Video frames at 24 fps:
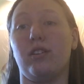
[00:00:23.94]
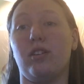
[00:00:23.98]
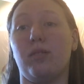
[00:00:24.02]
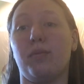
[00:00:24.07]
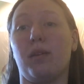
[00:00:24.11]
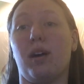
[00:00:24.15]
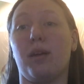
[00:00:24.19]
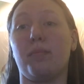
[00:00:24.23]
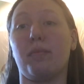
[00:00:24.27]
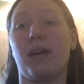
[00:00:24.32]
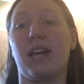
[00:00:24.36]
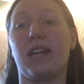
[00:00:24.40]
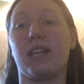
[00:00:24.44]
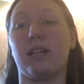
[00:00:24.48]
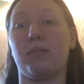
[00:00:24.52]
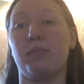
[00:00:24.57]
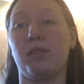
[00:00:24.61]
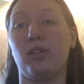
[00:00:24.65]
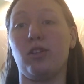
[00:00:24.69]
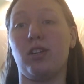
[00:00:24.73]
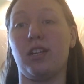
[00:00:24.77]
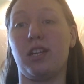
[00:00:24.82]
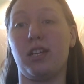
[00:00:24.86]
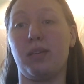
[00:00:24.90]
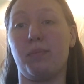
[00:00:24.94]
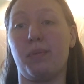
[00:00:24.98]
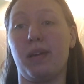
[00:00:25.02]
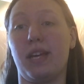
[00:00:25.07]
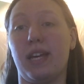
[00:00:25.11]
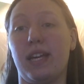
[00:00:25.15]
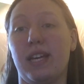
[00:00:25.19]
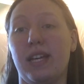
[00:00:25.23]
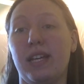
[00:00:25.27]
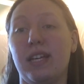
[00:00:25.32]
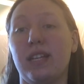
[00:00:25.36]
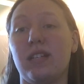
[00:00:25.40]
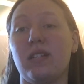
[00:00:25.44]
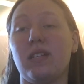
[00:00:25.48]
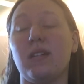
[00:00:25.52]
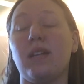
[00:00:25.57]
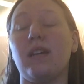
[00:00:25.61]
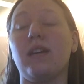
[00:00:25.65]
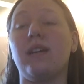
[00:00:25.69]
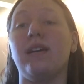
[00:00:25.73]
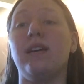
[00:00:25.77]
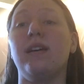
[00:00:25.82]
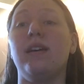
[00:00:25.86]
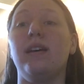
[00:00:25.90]
on my community page,
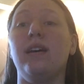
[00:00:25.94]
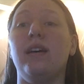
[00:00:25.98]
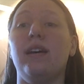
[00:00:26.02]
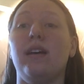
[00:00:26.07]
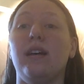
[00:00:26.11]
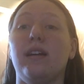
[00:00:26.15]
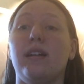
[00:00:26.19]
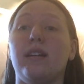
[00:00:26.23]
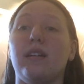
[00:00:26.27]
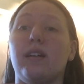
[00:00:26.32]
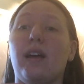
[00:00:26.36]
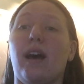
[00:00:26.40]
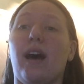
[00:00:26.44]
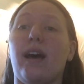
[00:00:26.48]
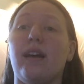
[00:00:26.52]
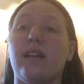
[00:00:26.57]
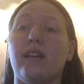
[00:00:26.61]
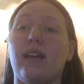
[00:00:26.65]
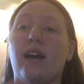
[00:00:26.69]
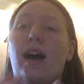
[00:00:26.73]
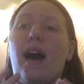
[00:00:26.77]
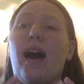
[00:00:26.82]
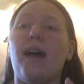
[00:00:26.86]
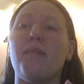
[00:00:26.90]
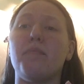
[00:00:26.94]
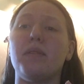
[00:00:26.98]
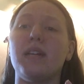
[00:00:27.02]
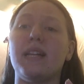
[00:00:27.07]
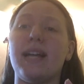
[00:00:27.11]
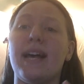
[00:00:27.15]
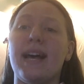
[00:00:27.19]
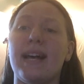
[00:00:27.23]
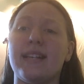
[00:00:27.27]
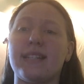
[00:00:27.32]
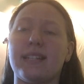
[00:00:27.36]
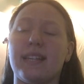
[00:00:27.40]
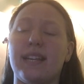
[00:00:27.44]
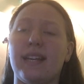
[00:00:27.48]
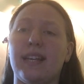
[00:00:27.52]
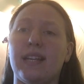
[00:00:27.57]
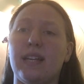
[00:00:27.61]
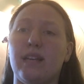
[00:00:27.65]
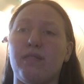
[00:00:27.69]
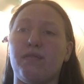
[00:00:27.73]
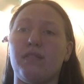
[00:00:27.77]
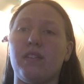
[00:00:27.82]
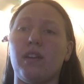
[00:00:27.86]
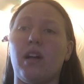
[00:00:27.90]
I've been asking
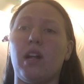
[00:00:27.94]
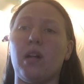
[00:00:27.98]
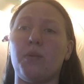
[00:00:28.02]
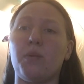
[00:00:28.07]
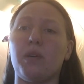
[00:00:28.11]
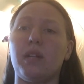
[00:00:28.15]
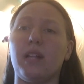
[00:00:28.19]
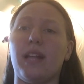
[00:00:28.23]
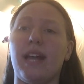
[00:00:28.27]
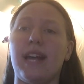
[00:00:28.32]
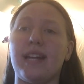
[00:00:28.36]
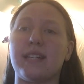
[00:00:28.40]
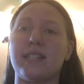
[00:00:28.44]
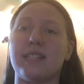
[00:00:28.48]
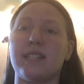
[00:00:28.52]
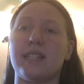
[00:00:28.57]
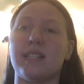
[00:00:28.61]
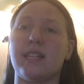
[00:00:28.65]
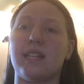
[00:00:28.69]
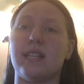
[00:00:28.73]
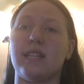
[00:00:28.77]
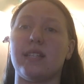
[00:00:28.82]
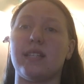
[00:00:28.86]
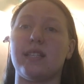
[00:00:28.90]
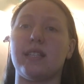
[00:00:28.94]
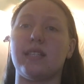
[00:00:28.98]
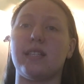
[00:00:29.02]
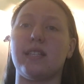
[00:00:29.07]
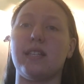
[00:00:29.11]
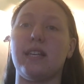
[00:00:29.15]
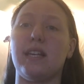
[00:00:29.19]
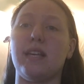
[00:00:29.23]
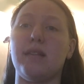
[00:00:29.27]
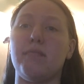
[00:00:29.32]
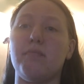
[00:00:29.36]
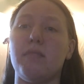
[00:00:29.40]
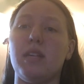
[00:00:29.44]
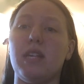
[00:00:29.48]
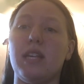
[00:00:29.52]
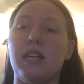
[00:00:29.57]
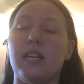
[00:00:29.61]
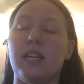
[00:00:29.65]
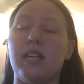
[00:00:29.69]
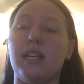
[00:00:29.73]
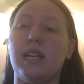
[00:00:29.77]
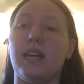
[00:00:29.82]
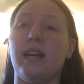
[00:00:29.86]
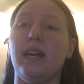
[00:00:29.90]
if y'all would like to see
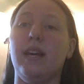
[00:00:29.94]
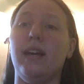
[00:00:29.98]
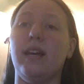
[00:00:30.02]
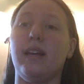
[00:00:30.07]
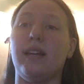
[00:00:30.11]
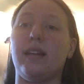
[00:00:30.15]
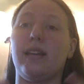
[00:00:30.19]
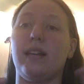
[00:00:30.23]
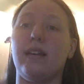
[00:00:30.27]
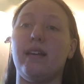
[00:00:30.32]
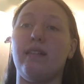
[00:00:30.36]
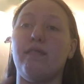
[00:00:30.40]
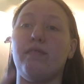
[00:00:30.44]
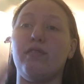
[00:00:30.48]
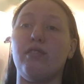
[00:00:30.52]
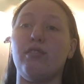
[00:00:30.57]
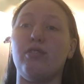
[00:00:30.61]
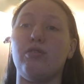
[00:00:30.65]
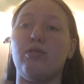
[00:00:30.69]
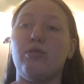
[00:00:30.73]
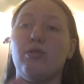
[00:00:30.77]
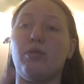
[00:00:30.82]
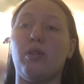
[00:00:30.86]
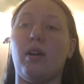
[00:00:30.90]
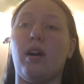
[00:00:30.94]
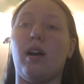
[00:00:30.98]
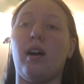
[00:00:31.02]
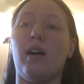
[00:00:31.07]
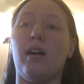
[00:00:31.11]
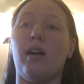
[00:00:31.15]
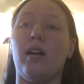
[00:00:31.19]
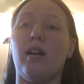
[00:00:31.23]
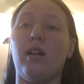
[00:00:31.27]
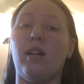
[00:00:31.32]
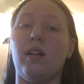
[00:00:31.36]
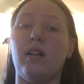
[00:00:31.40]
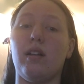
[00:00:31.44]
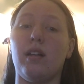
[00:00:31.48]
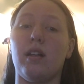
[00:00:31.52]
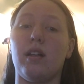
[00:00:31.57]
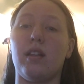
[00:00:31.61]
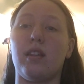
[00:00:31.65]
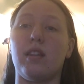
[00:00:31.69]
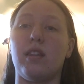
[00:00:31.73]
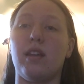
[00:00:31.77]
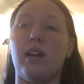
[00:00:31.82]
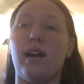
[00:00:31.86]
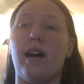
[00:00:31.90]
me give you all
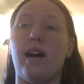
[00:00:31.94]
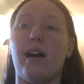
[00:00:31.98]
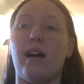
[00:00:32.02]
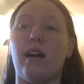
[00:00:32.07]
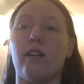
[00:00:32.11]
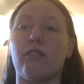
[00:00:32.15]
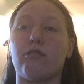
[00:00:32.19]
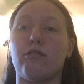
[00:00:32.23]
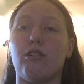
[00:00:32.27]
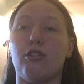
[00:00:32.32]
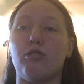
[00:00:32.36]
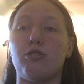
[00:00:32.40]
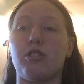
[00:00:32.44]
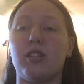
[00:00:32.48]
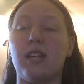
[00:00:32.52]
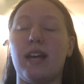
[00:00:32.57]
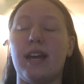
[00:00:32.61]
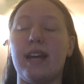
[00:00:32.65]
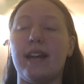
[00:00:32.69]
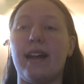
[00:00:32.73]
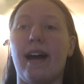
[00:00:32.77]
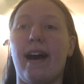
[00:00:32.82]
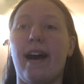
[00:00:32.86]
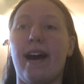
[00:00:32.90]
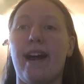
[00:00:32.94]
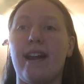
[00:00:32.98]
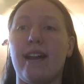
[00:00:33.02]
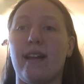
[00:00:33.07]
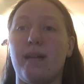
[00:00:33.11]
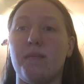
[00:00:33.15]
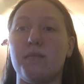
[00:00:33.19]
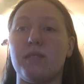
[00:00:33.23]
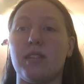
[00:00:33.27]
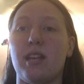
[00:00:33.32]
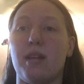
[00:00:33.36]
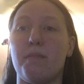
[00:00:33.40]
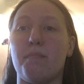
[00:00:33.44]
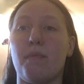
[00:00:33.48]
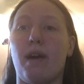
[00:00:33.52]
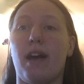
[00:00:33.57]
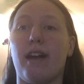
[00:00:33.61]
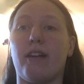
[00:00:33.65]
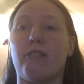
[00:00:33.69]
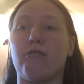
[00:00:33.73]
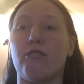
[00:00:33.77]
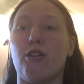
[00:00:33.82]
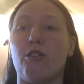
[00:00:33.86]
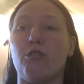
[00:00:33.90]
the crocheted items in
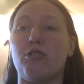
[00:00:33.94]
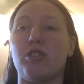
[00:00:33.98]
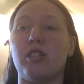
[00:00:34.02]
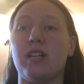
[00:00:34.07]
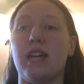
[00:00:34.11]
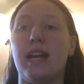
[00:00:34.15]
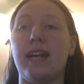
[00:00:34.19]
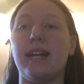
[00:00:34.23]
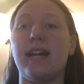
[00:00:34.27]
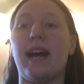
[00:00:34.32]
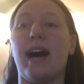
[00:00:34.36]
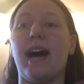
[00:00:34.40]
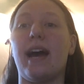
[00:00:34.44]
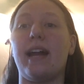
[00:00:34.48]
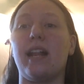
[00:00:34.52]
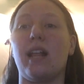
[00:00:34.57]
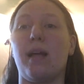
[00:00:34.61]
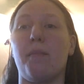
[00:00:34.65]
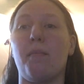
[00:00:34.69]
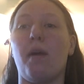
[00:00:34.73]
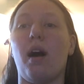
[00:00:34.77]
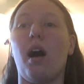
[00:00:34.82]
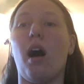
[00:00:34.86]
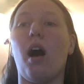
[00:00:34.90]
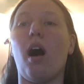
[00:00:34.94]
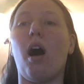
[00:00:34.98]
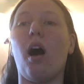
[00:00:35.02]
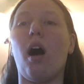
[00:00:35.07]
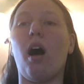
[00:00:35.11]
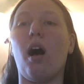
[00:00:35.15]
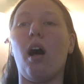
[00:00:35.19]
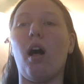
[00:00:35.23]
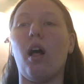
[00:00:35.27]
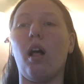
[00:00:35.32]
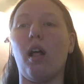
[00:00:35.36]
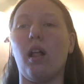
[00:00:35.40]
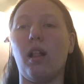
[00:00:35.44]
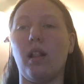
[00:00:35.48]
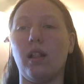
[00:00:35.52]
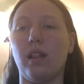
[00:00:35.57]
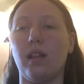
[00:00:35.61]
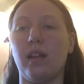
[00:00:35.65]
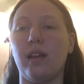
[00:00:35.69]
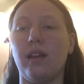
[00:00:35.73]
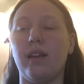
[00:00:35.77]
my crocheted item haul.